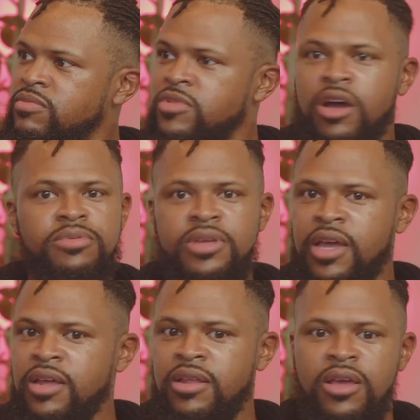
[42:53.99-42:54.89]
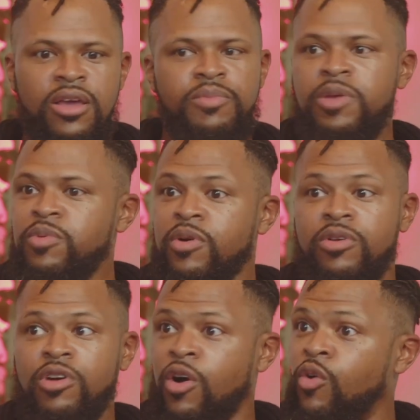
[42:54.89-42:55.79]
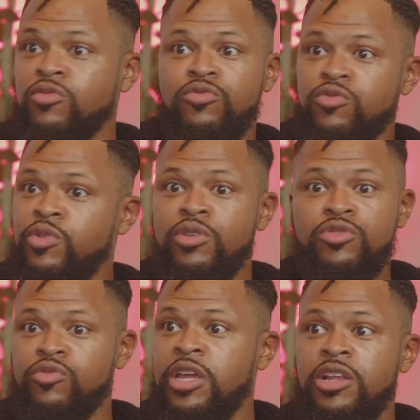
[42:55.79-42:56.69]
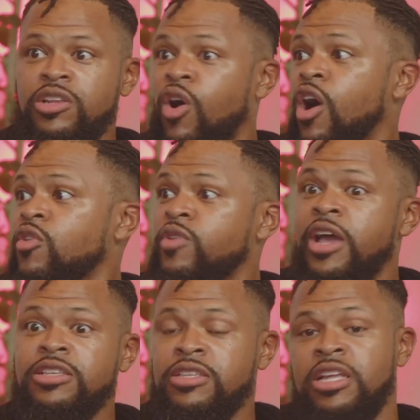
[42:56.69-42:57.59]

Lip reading: You know what I'm saying? People on real screen, car wrecks,